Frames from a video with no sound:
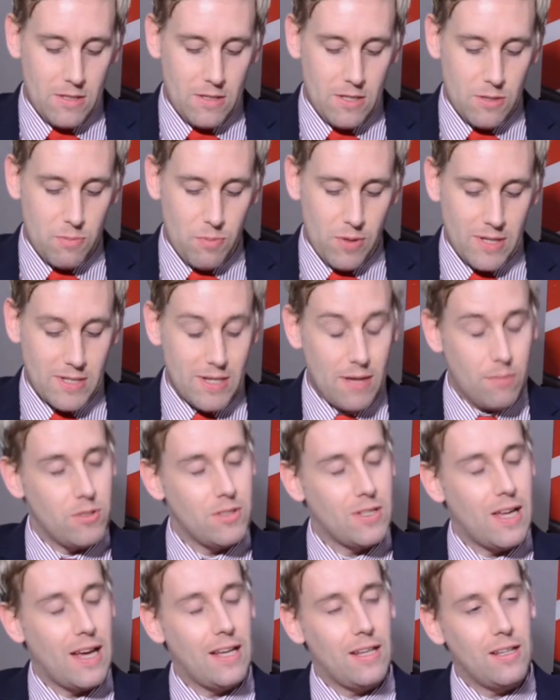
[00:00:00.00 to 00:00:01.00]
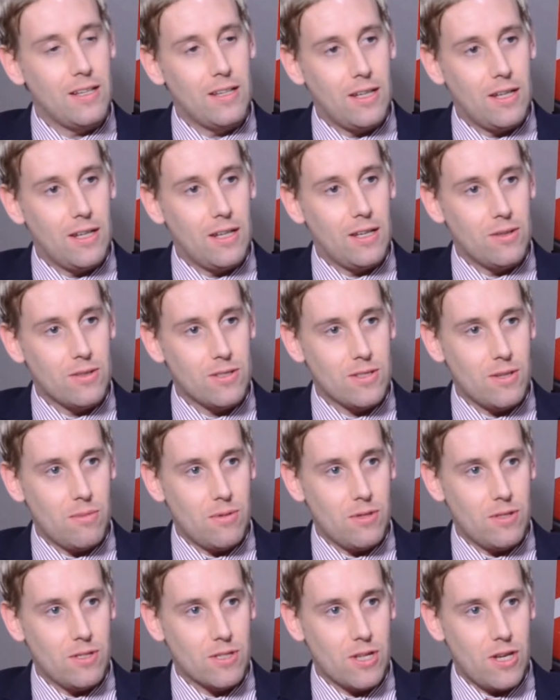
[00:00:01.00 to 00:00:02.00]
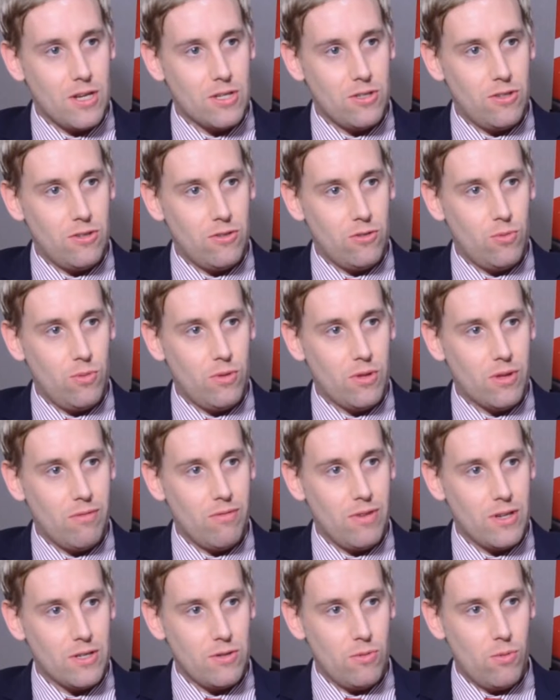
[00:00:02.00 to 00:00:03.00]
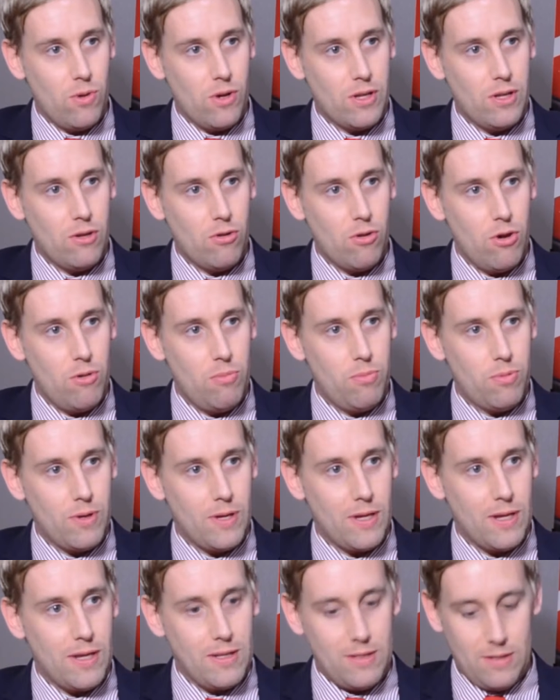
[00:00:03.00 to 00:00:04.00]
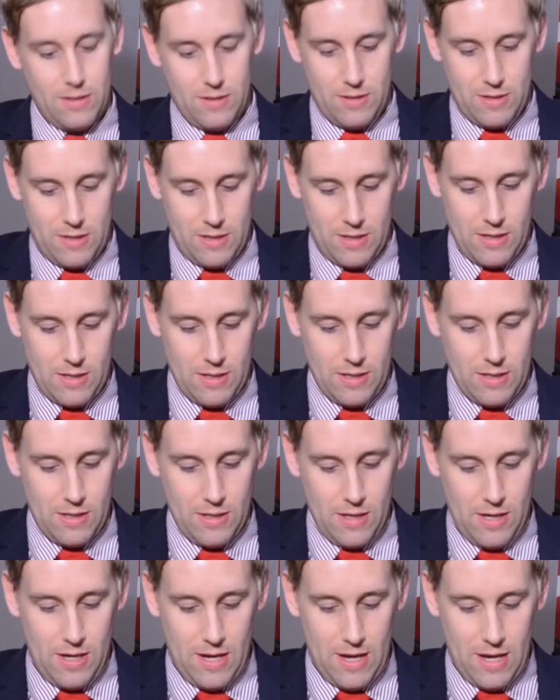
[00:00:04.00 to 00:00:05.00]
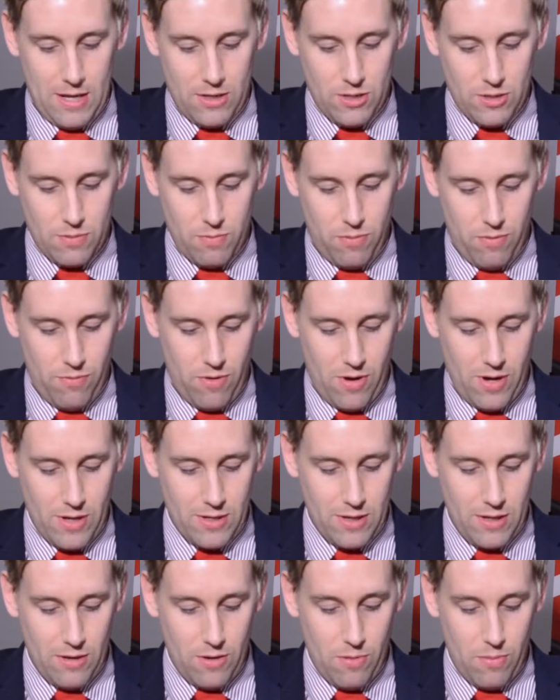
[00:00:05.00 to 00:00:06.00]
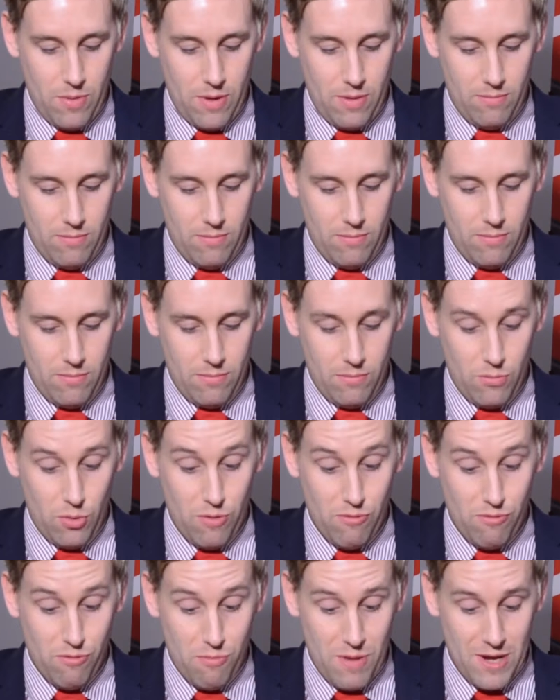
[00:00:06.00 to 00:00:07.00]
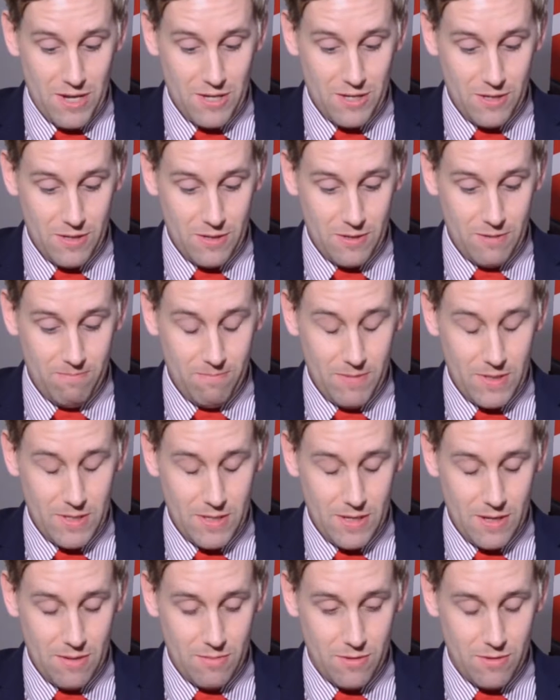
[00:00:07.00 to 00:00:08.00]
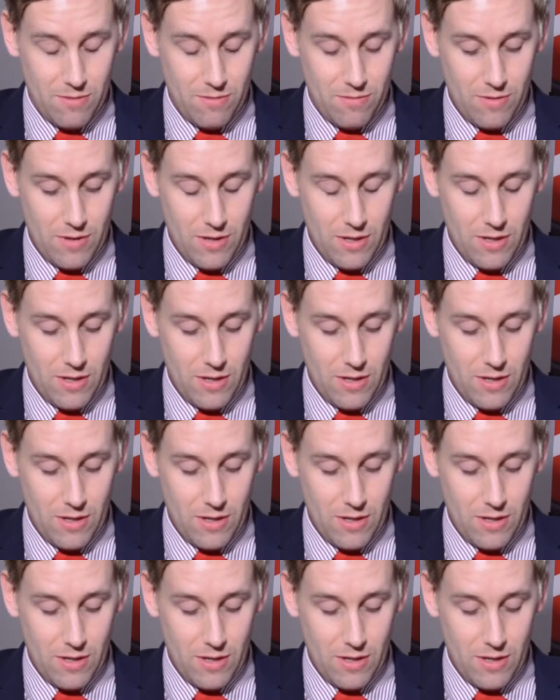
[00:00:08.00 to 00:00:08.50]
Just bring us up to date on some of the discussions with the confectionery working group, and just provide a little bit more information in terms